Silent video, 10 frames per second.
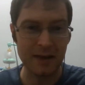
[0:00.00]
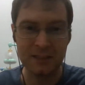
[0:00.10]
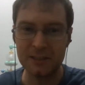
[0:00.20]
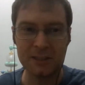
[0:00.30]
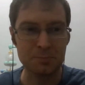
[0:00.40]
And
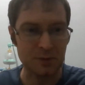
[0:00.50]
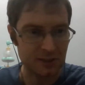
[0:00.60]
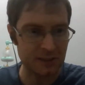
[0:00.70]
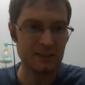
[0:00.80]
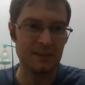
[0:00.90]
she just
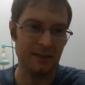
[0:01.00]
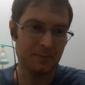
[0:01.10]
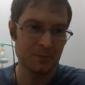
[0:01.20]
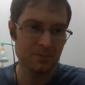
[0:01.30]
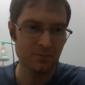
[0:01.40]
persisted,
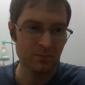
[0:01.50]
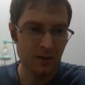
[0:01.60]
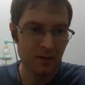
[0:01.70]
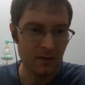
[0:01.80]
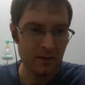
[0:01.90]

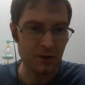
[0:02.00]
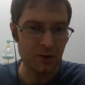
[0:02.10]
to the